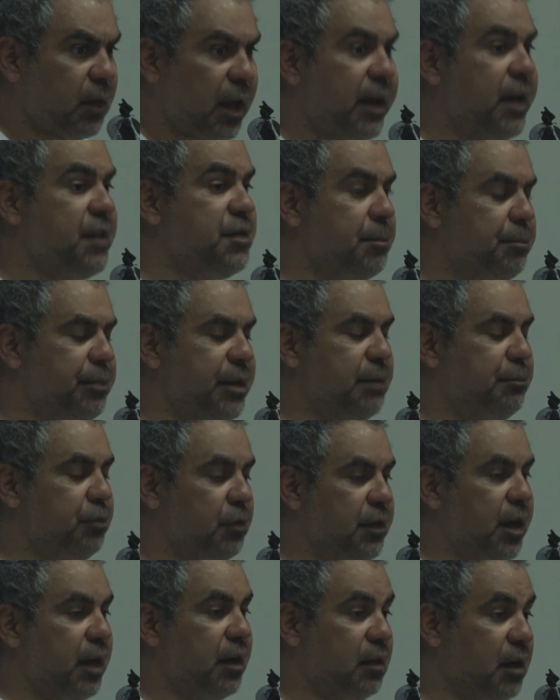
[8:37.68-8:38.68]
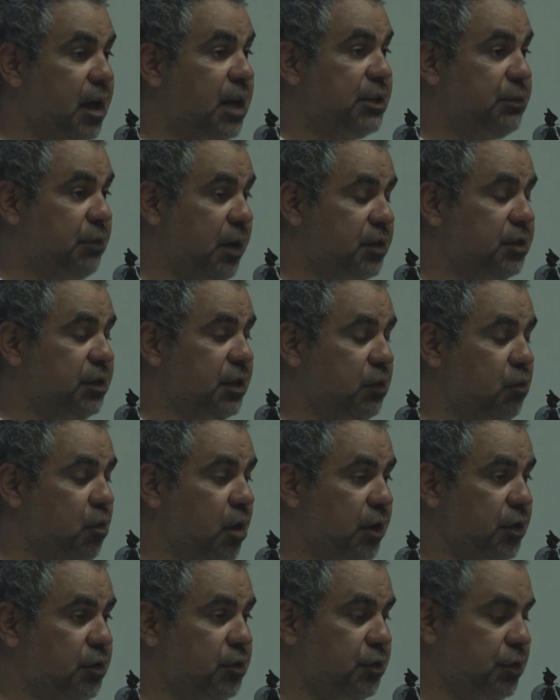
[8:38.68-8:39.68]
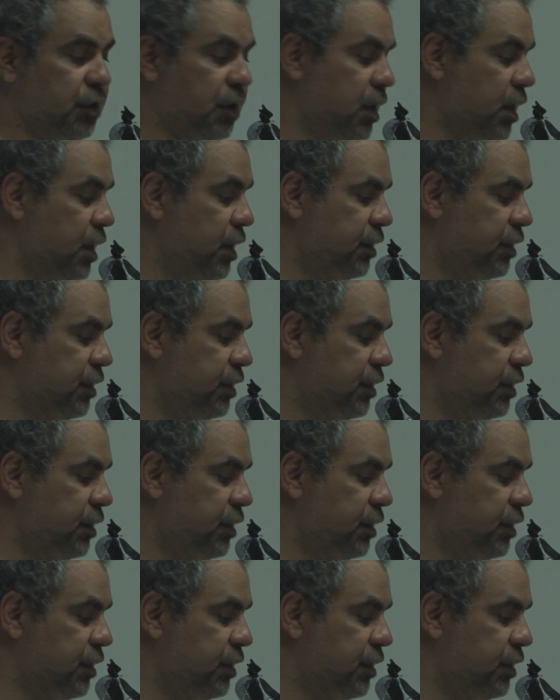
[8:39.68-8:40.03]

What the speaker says: And the people in that class were actually quite good.